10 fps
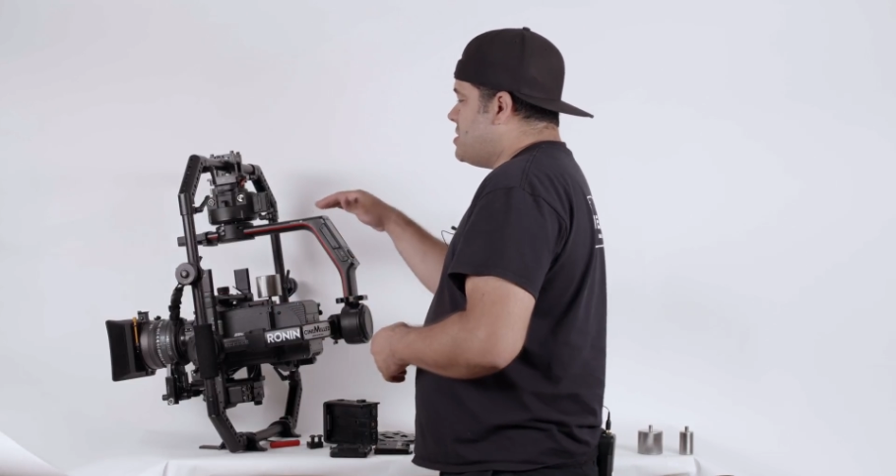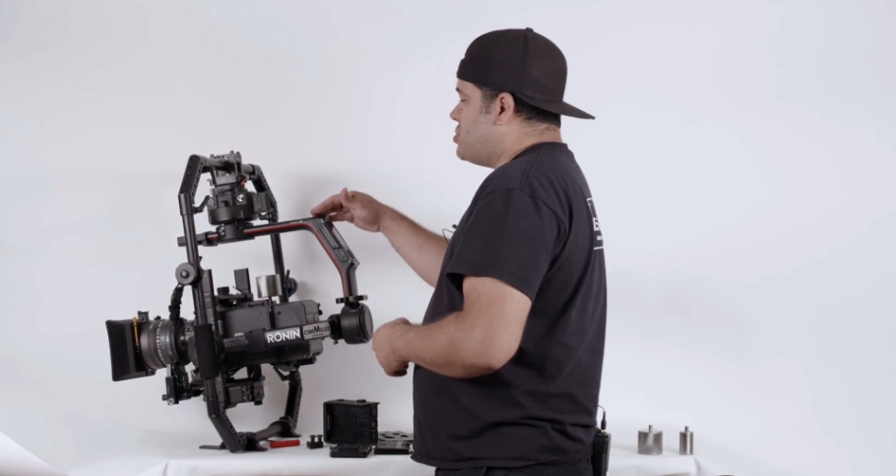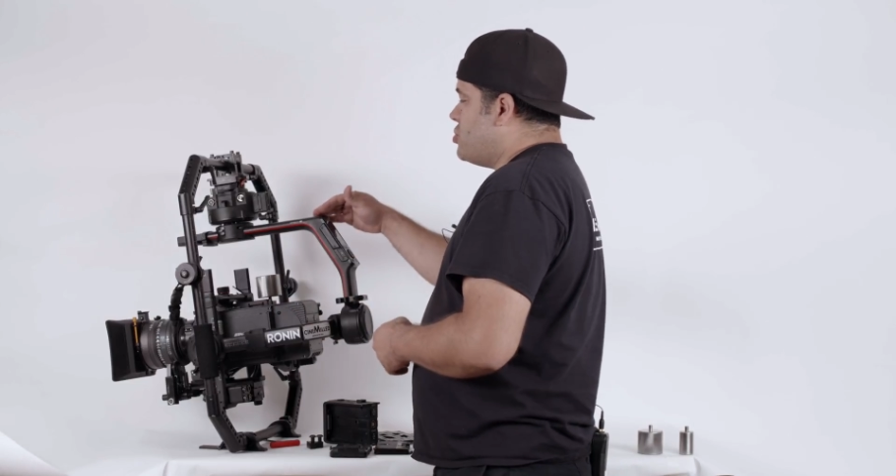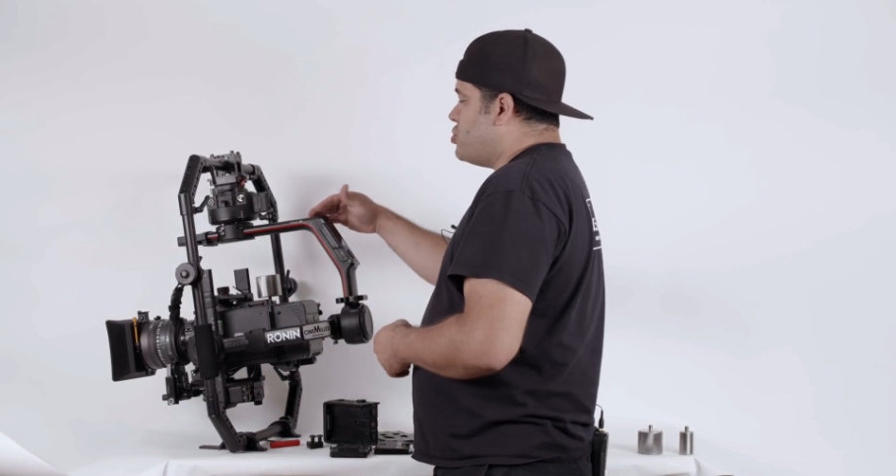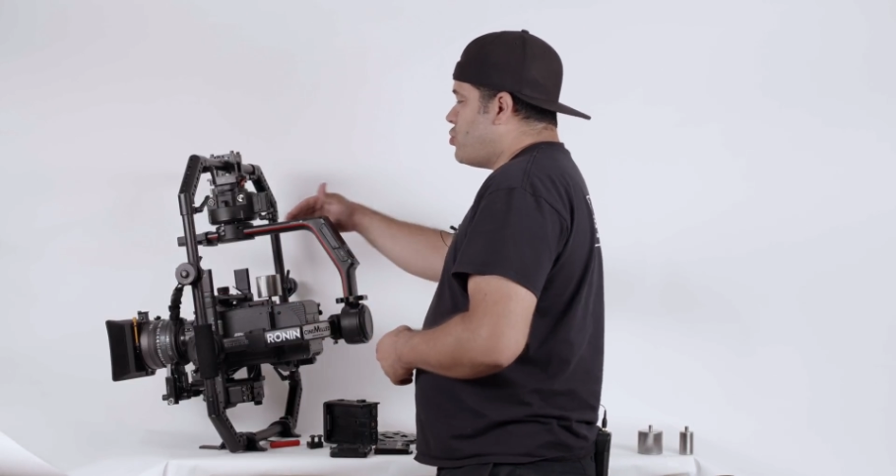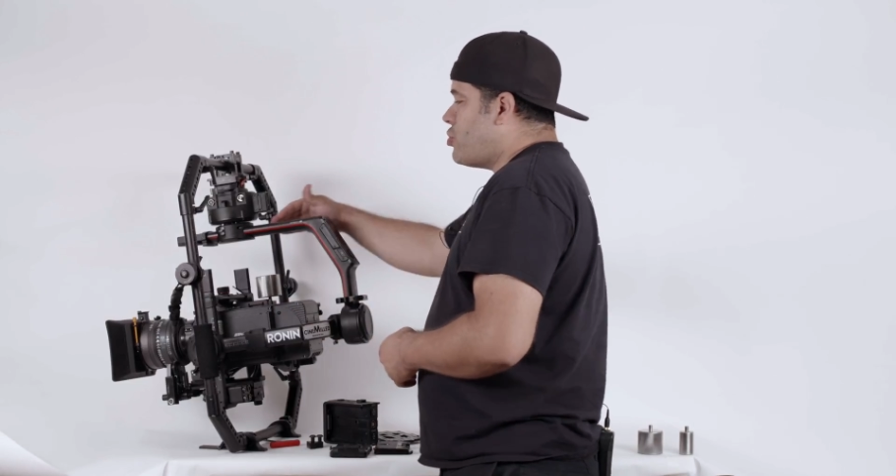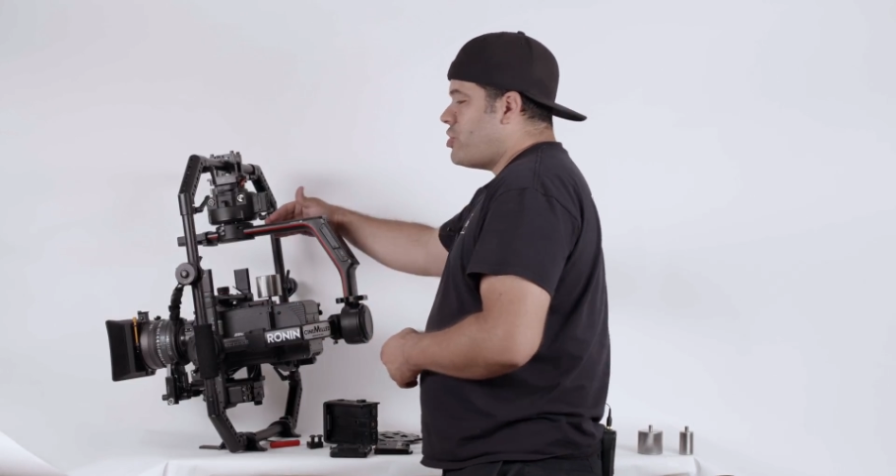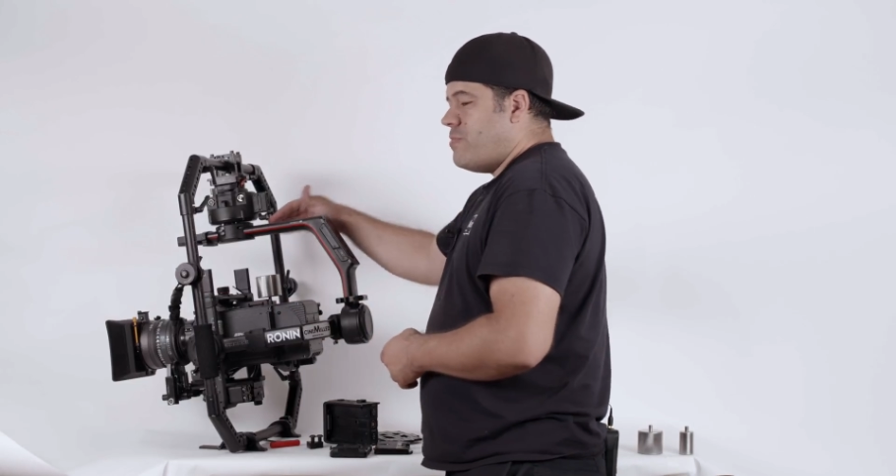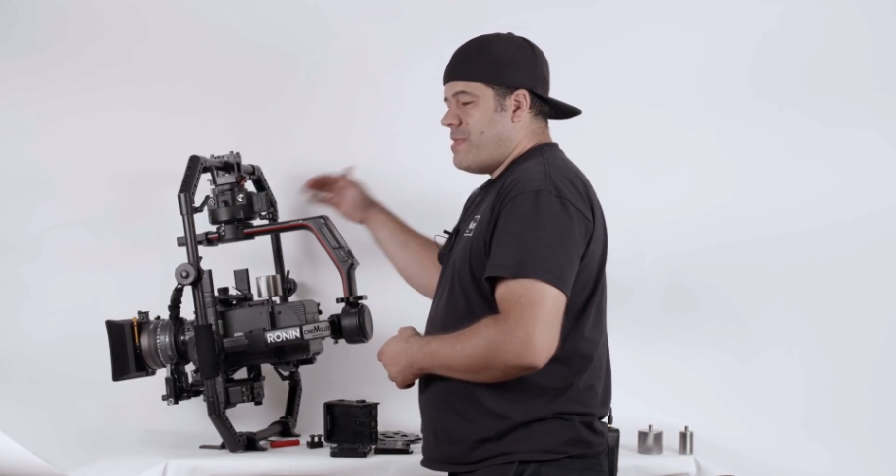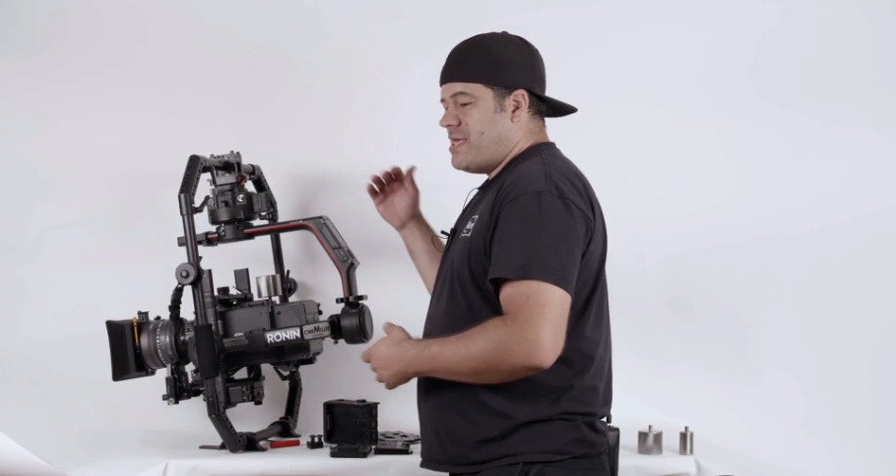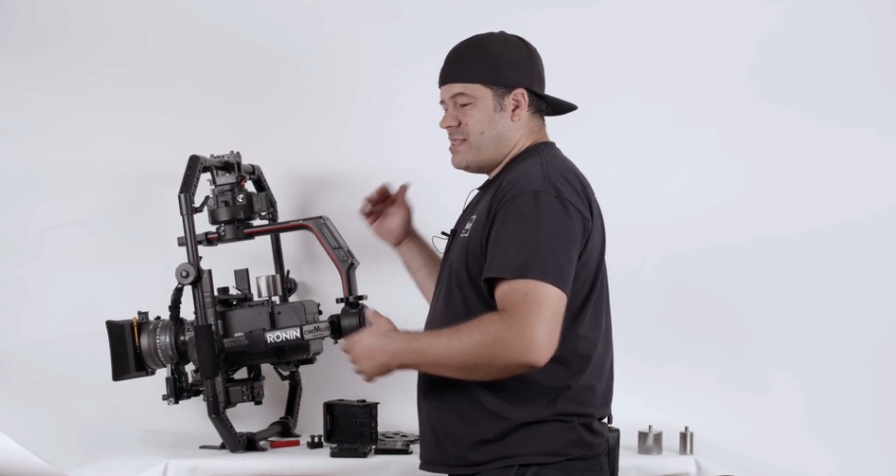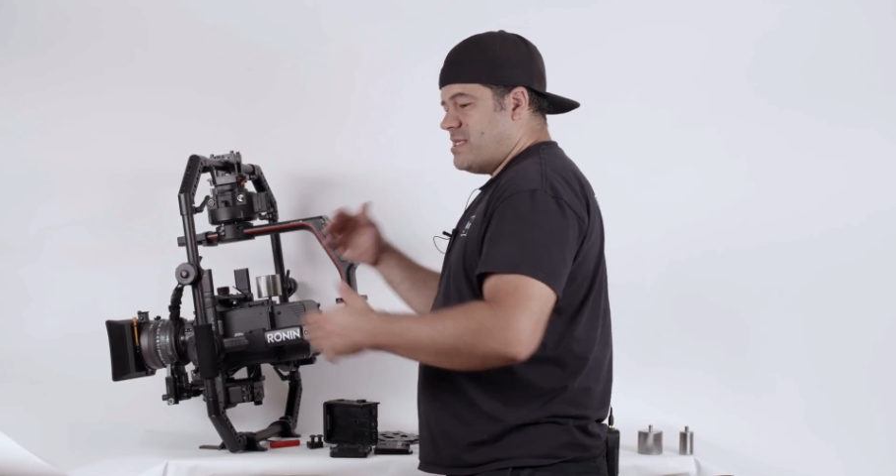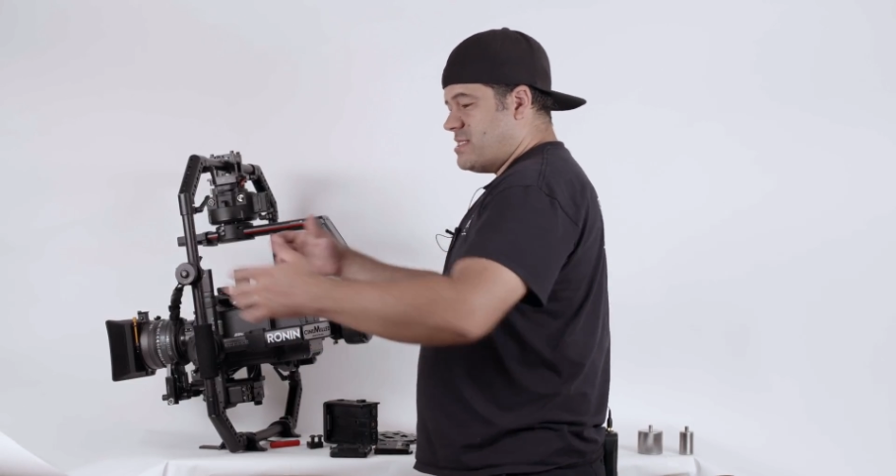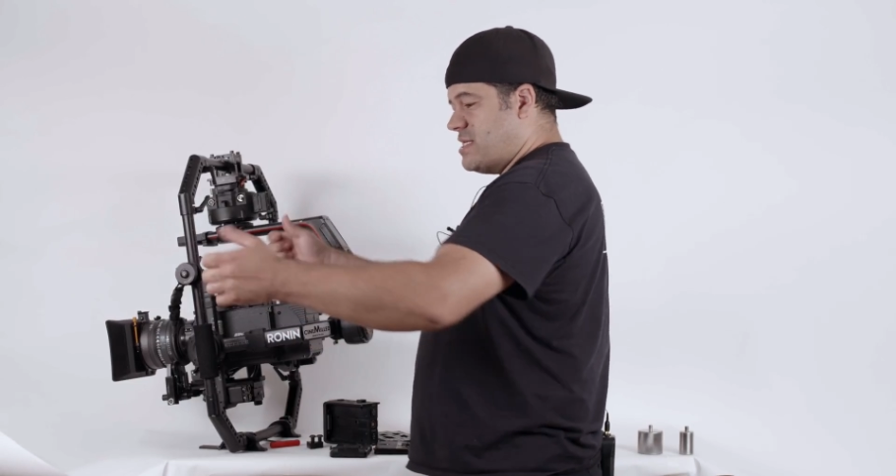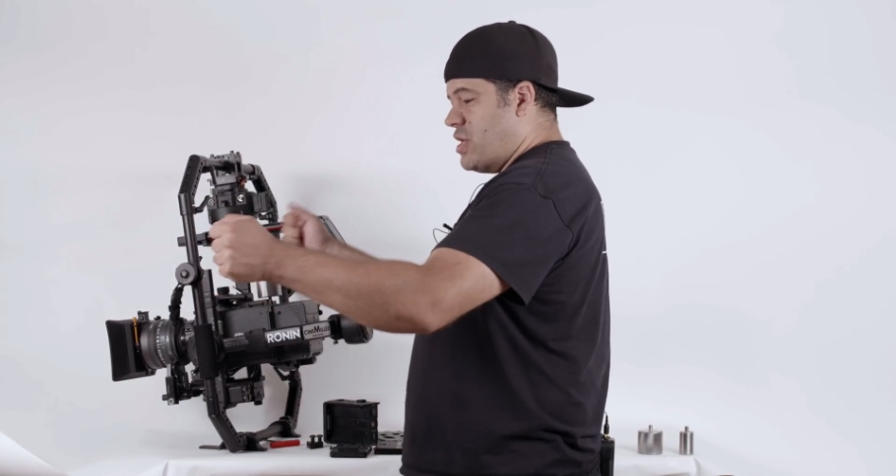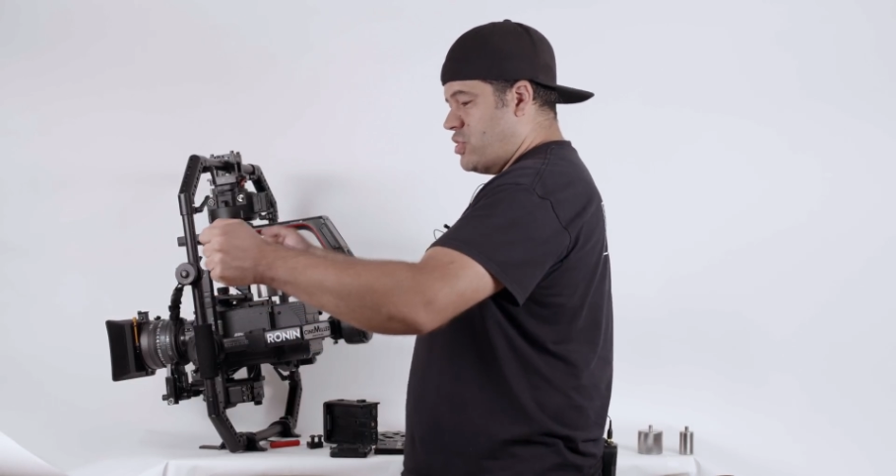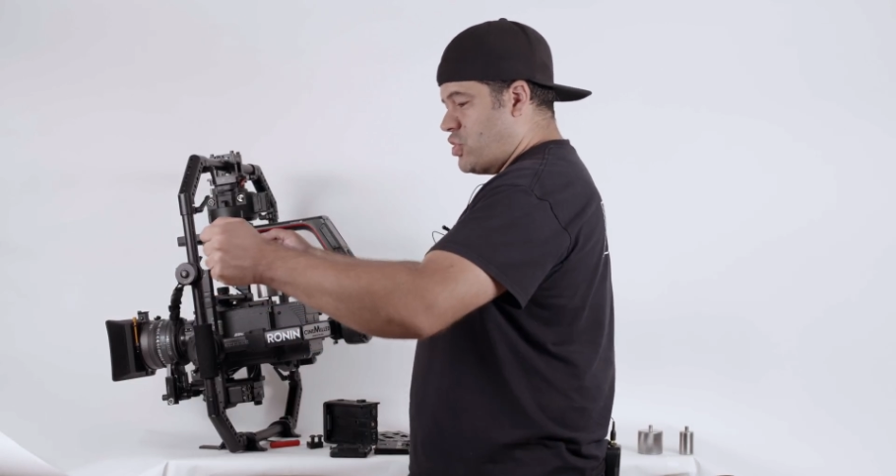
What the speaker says: is the shorter you make this,